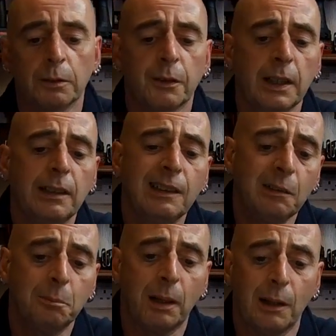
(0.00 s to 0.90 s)
For
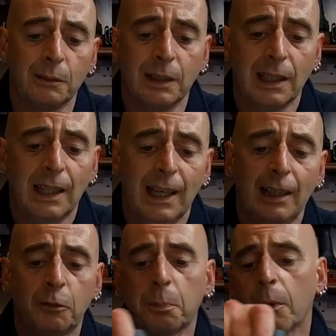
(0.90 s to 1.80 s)
£18,
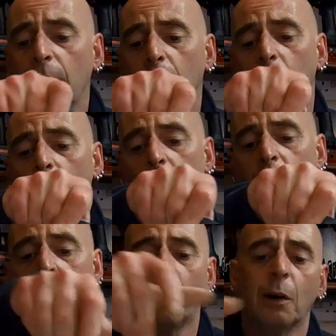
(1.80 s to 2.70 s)
it's pretty well
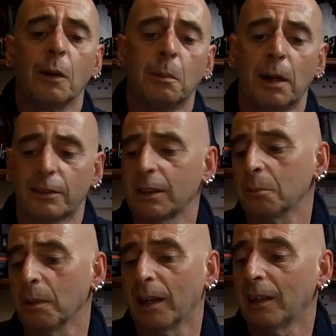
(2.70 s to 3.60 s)
thought out, I must
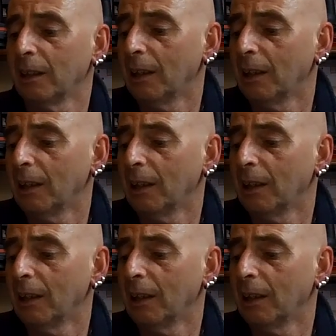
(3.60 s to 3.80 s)
admit.